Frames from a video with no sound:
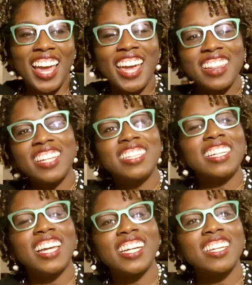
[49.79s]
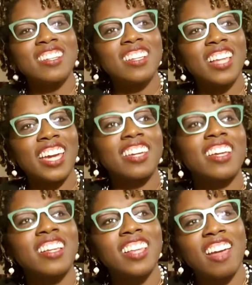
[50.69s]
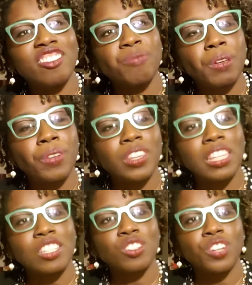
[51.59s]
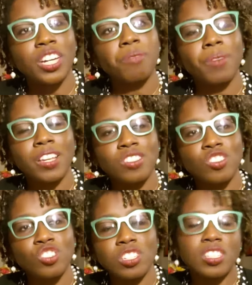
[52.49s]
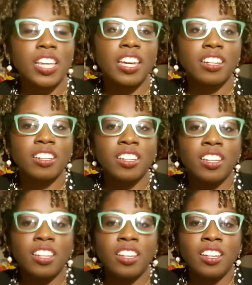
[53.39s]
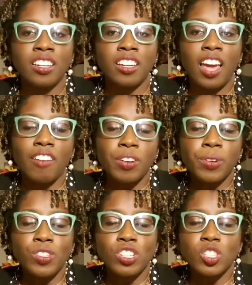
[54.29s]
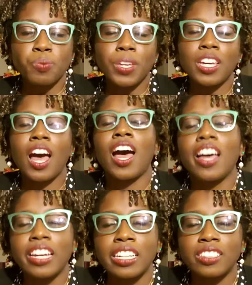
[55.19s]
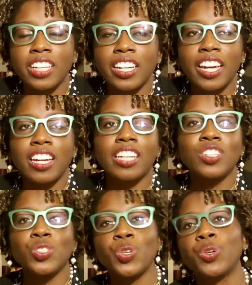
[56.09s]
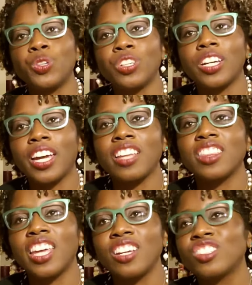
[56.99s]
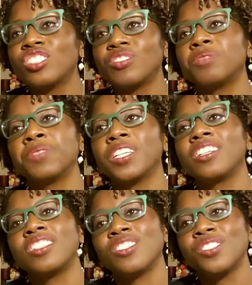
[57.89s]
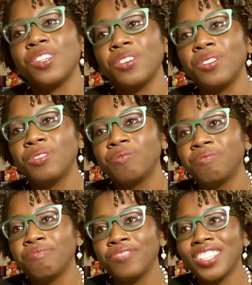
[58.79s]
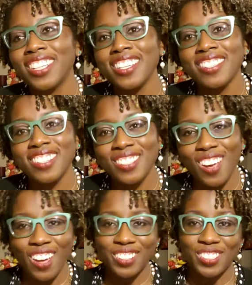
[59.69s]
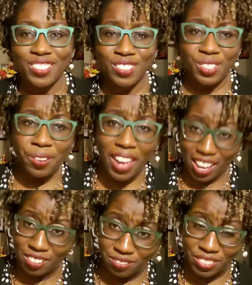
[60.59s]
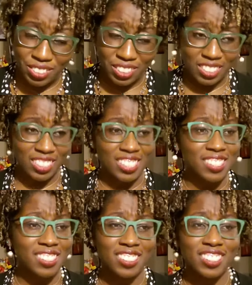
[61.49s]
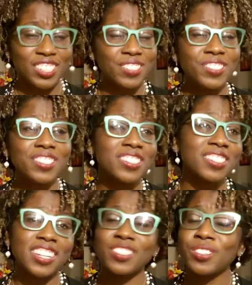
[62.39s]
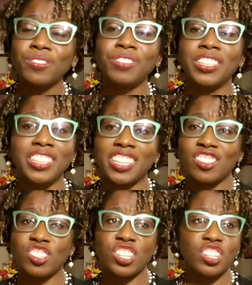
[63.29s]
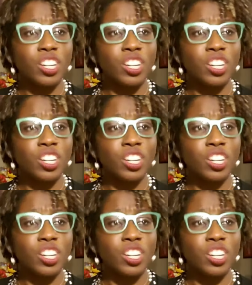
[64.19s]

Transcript: And then the lady like left me with this great message. She said, everyone should just be kind. Like I, I just told her like I thanked her for being just so easy to talk to so helpful and just she was just like so friendly. She's like, you